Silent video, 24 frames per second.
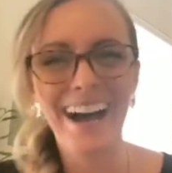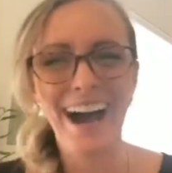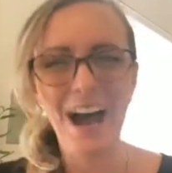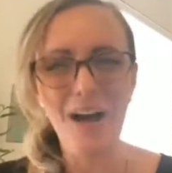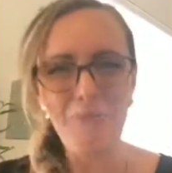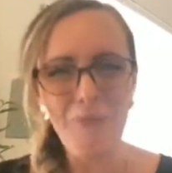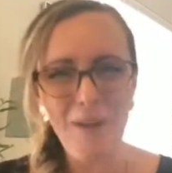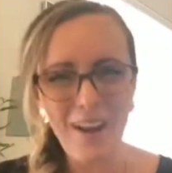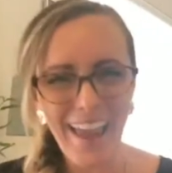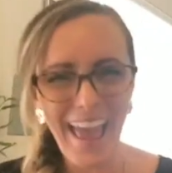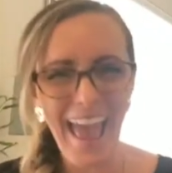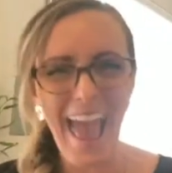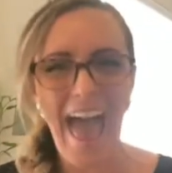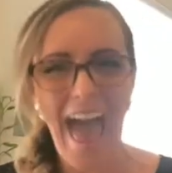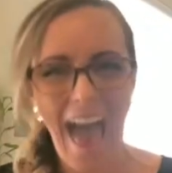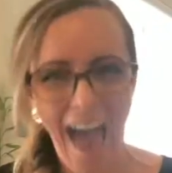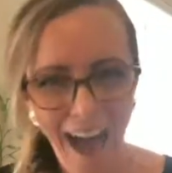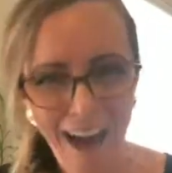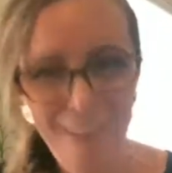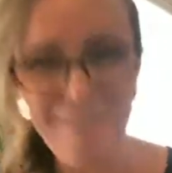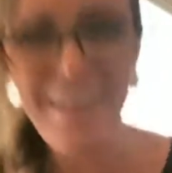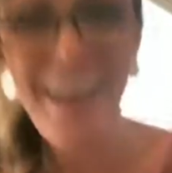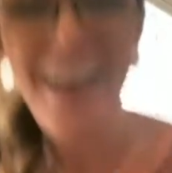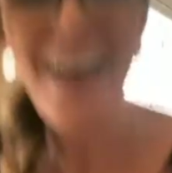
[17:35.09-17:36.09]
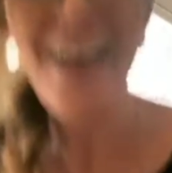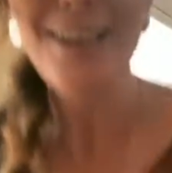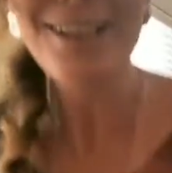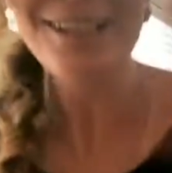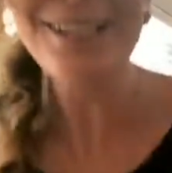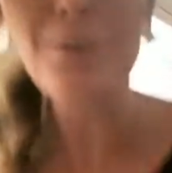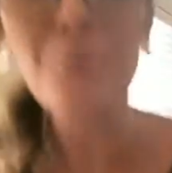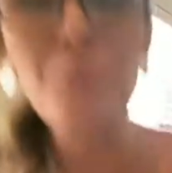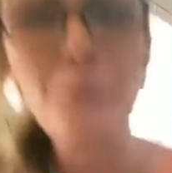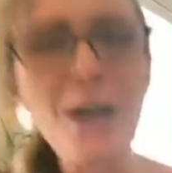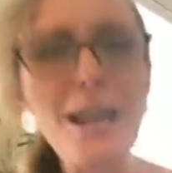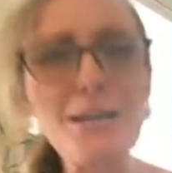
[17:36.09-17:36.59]
I want to have
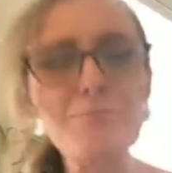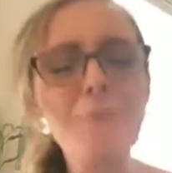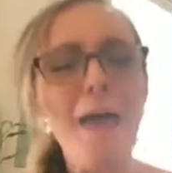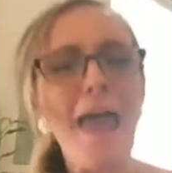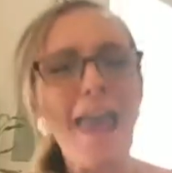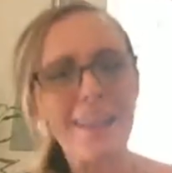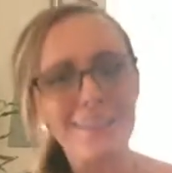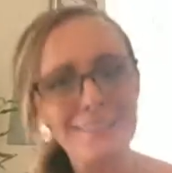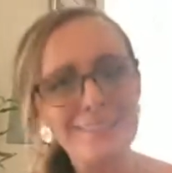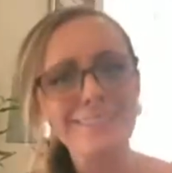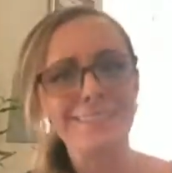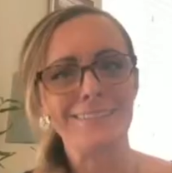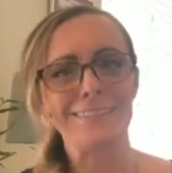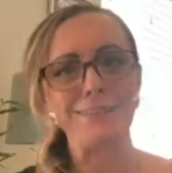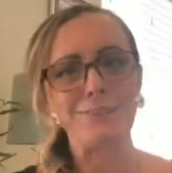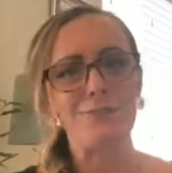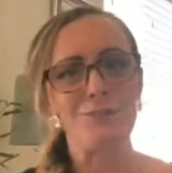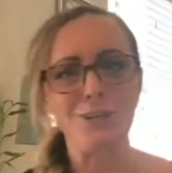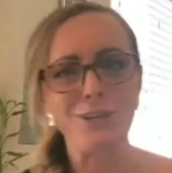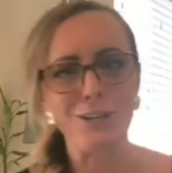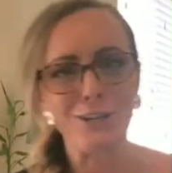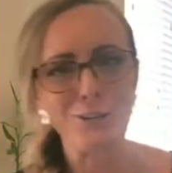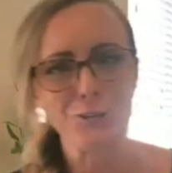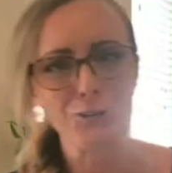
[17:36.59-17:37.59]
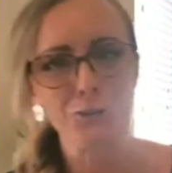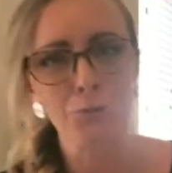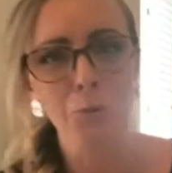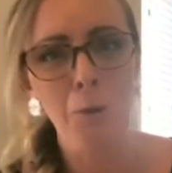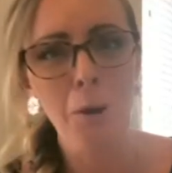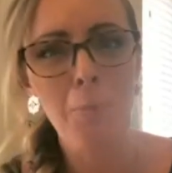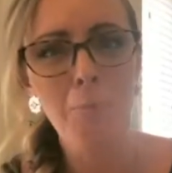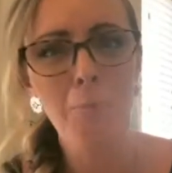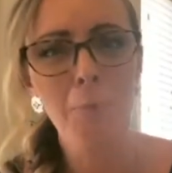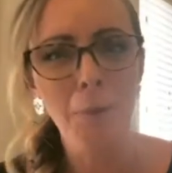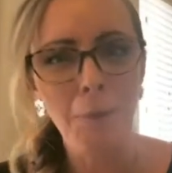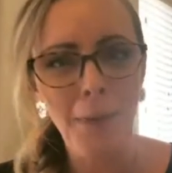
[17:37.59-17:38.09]
some red pants this year. So
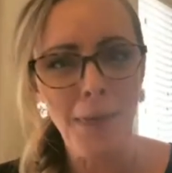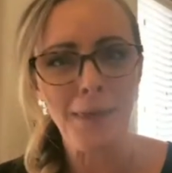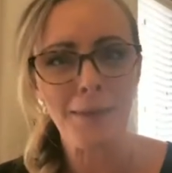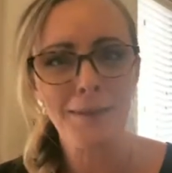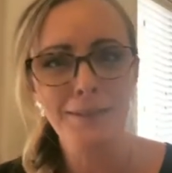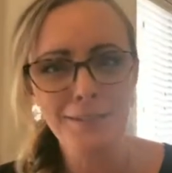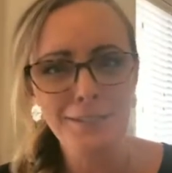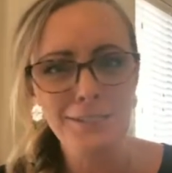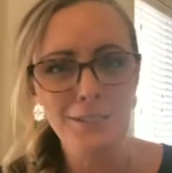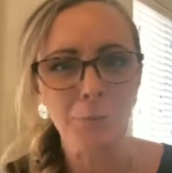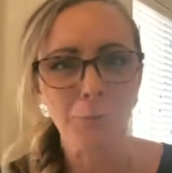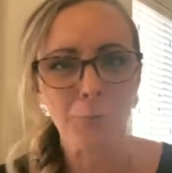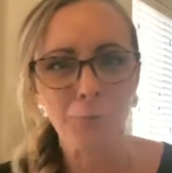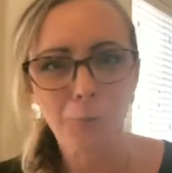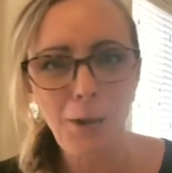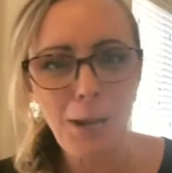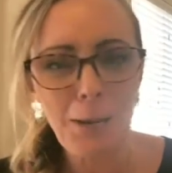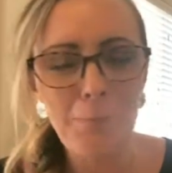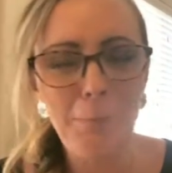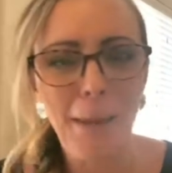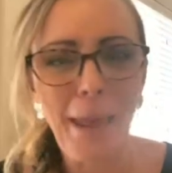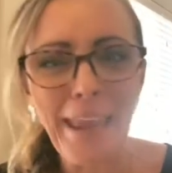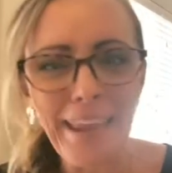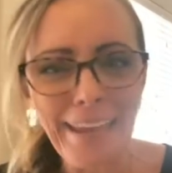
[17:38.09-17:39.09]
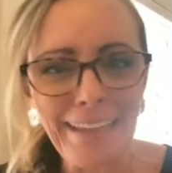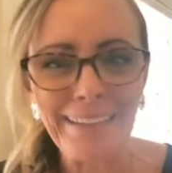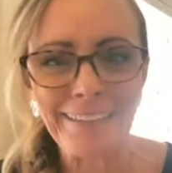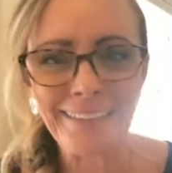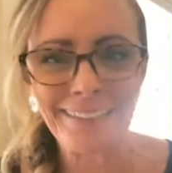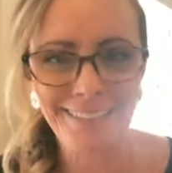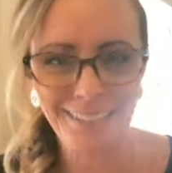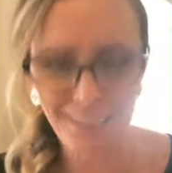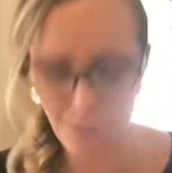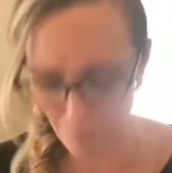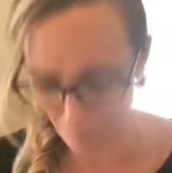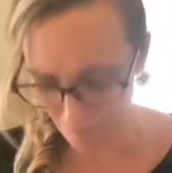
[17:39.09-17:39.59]
I'm pinning some red
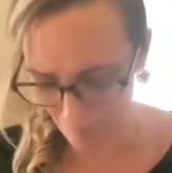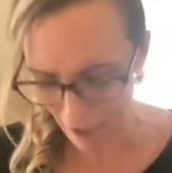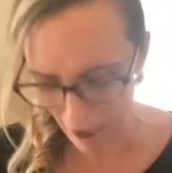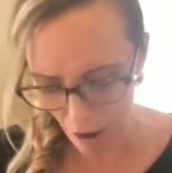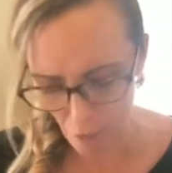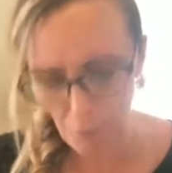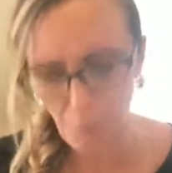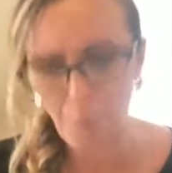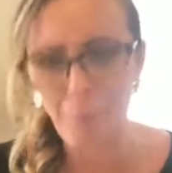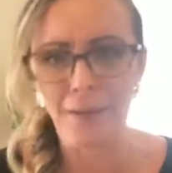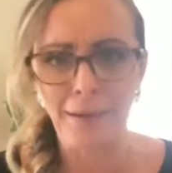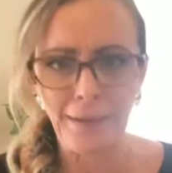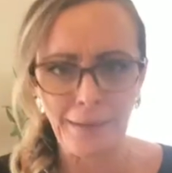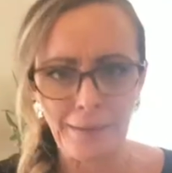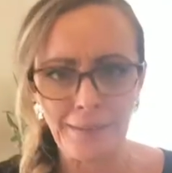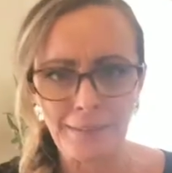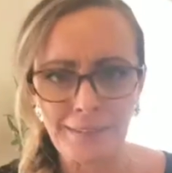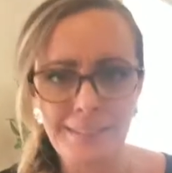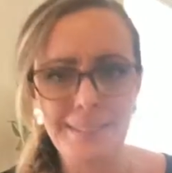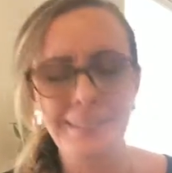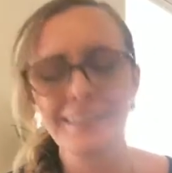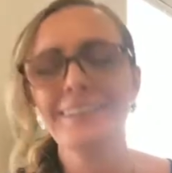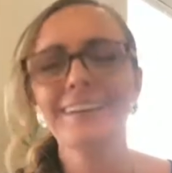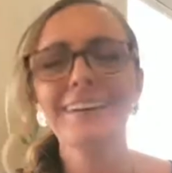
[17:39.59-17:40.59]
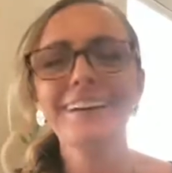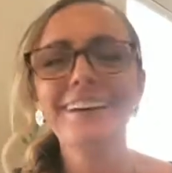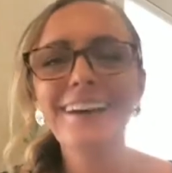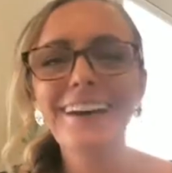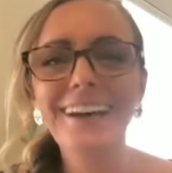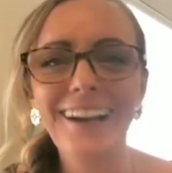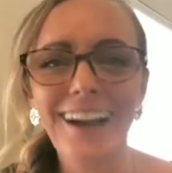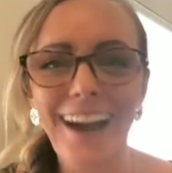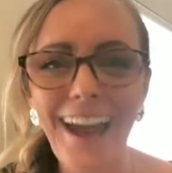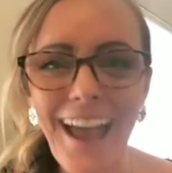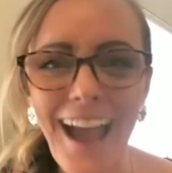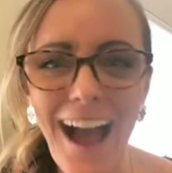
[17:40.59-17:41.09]
pants, some power pants,
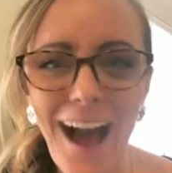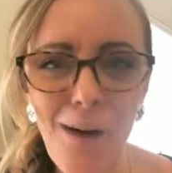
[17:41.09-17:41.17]
right?